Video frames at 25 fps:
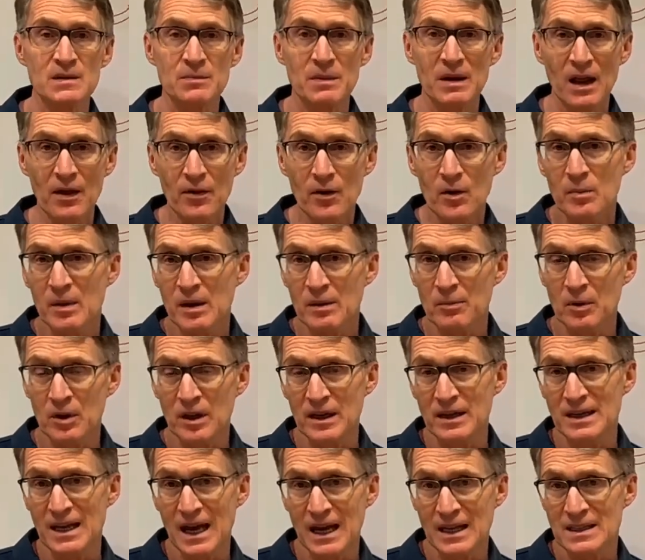but other people
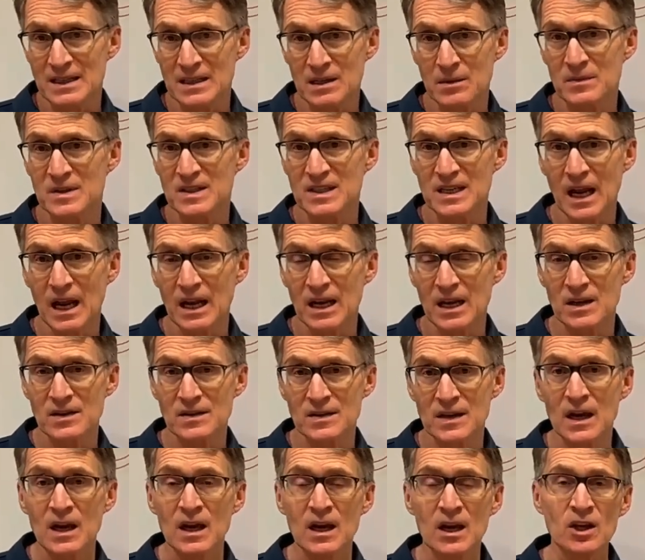had done some
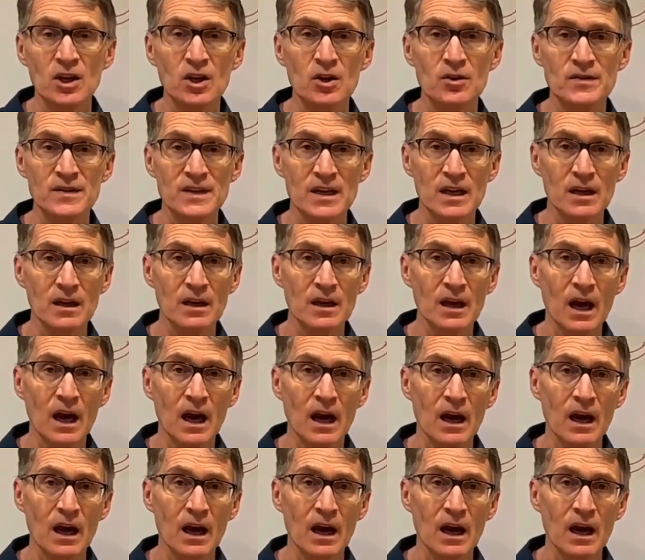studies using